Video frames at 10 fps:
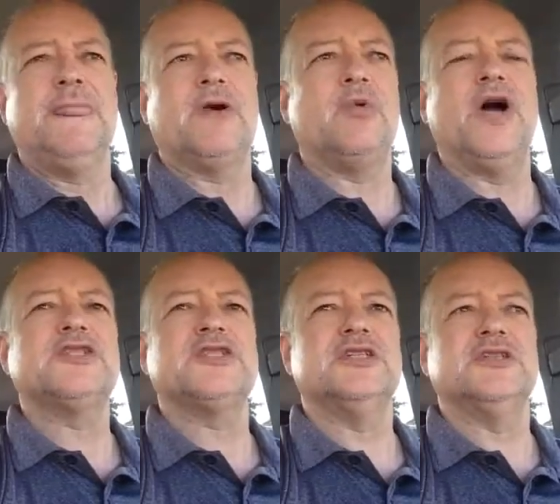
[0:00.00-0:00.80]
the
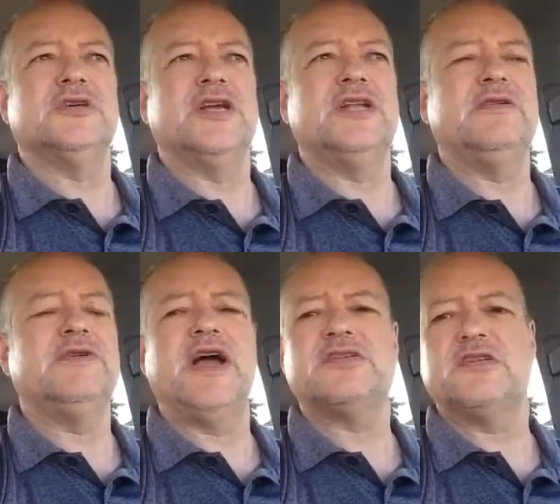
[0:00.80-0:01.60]
questions, okay? They
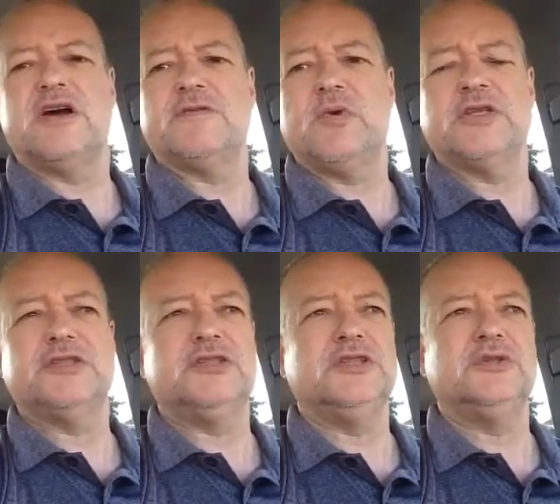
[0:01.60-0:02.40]
never asked the tough
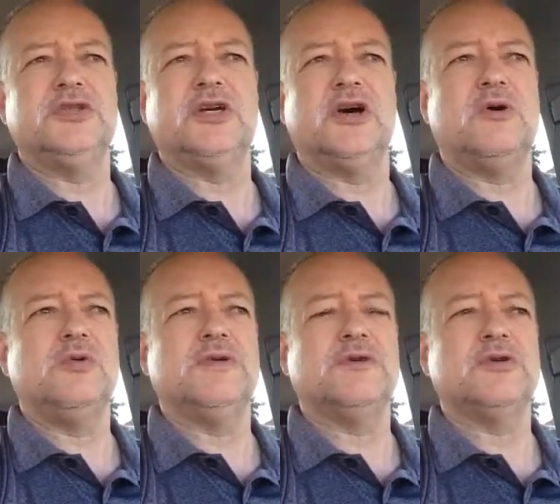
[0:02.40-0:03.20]
questions years ago
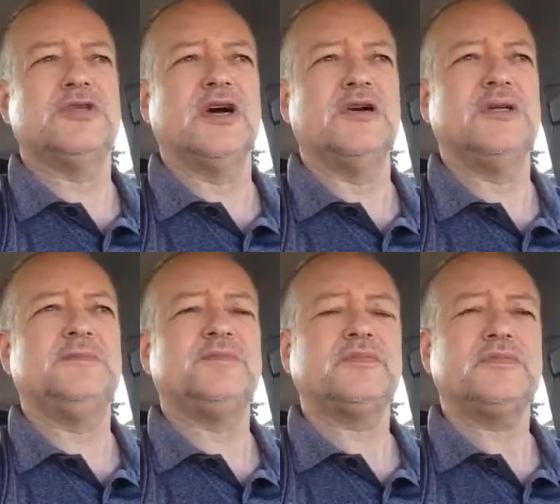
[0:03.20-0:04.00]
when they first started.
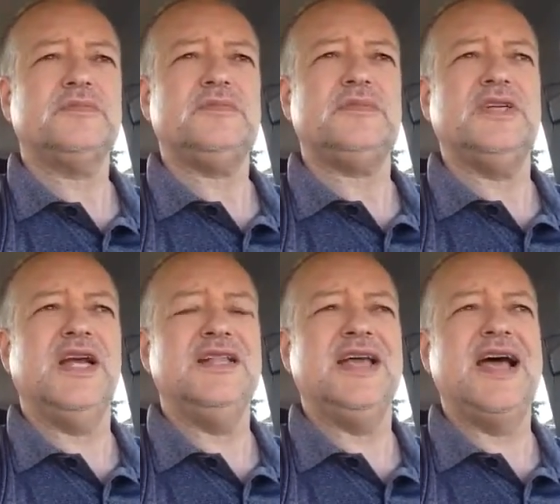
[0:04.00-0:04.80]

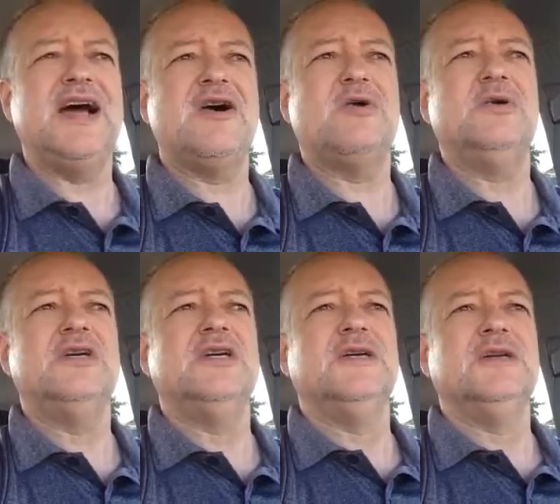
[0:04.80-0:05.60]
And now,
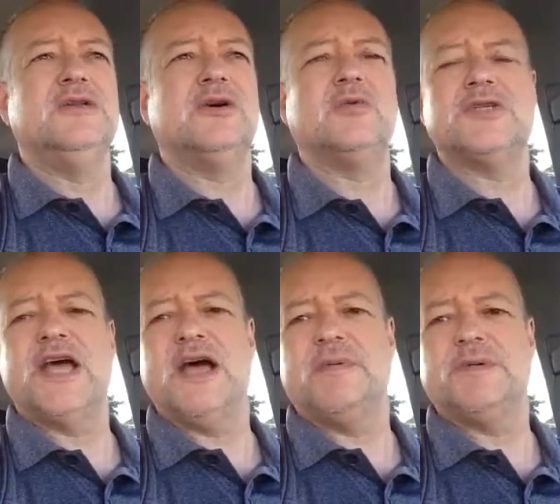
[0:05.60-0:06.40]
look what's
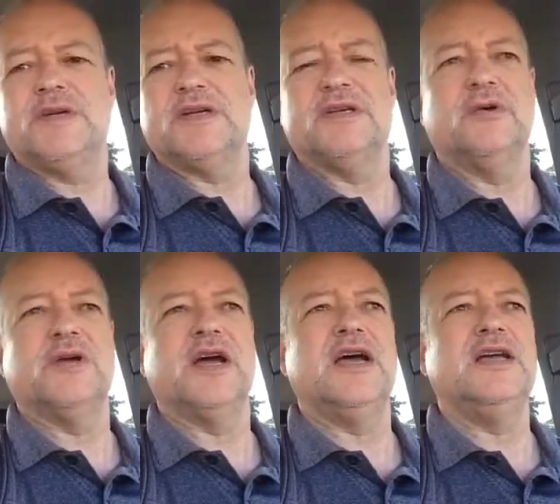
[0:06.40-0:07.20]
happening,
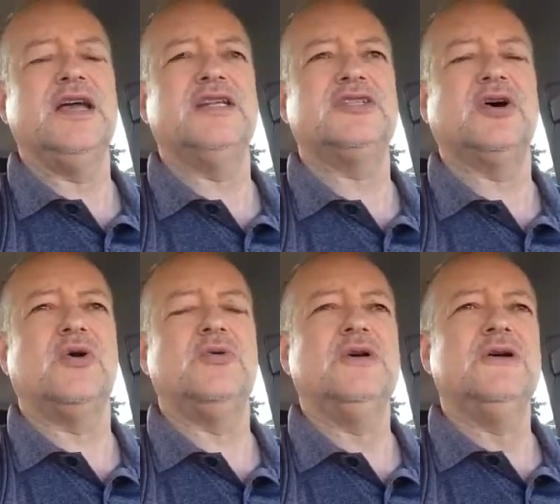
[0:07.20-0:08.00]
okay? And
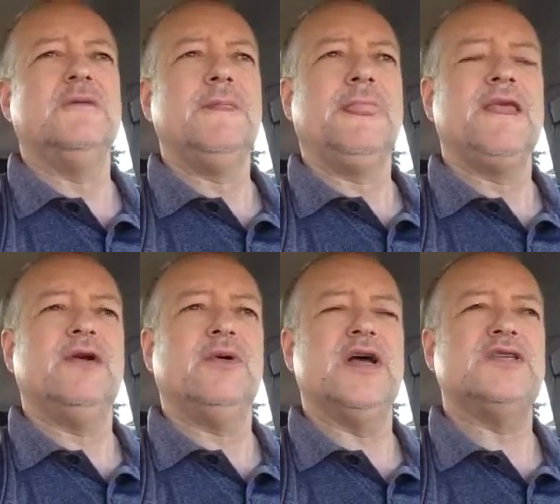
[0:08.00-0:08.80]
so,
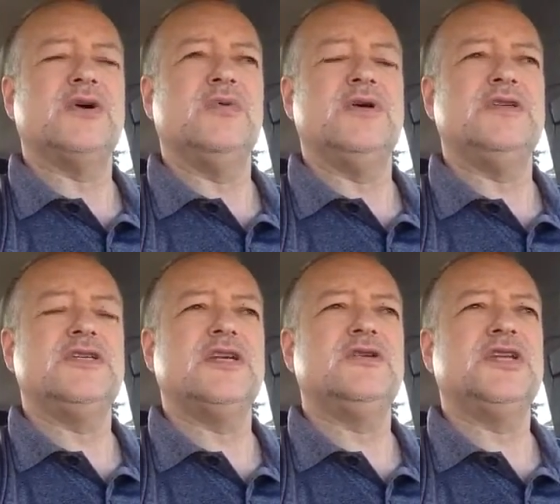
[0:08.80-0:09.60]
so
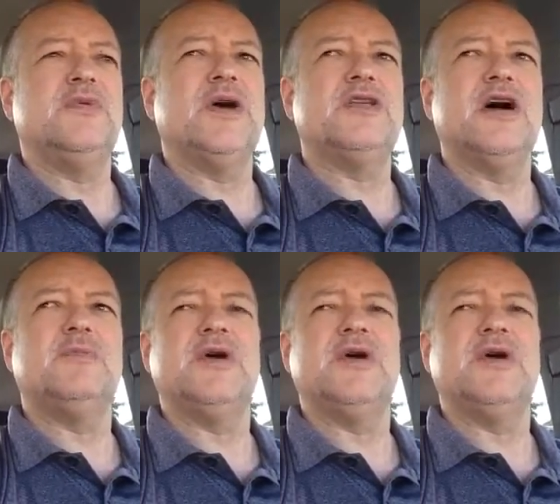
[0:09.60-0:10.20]
just understand, when I talk